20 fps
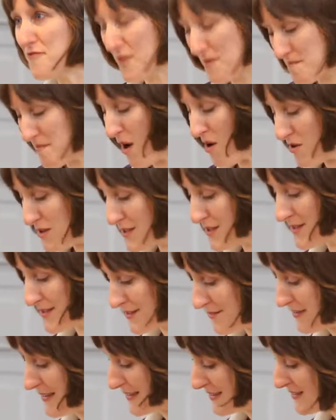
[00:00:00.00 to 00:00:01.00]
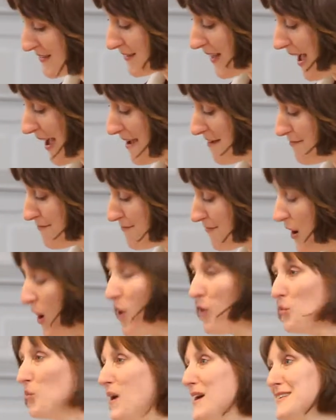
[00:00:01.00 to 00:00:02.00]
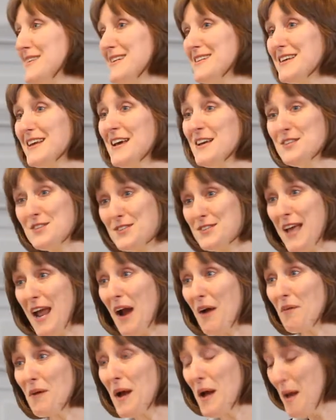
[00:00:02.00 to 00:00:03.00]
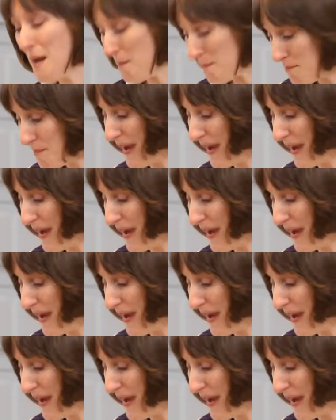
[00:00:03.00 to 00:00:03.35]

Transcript: for most of his life? Wasn't Sarah